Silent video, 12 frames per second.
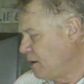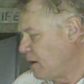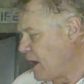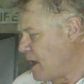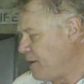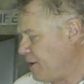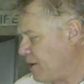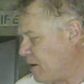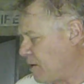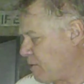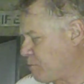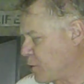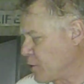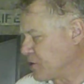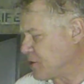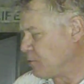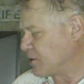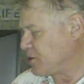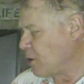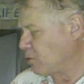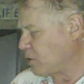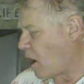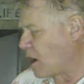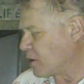and the person was no
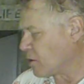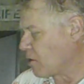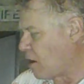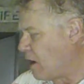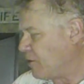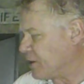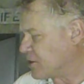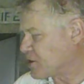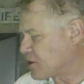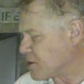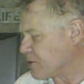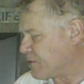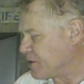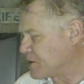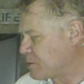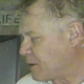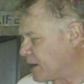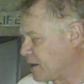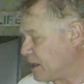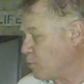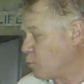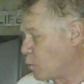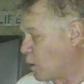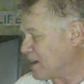longer on the surface but
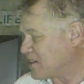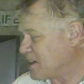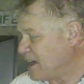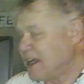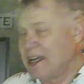was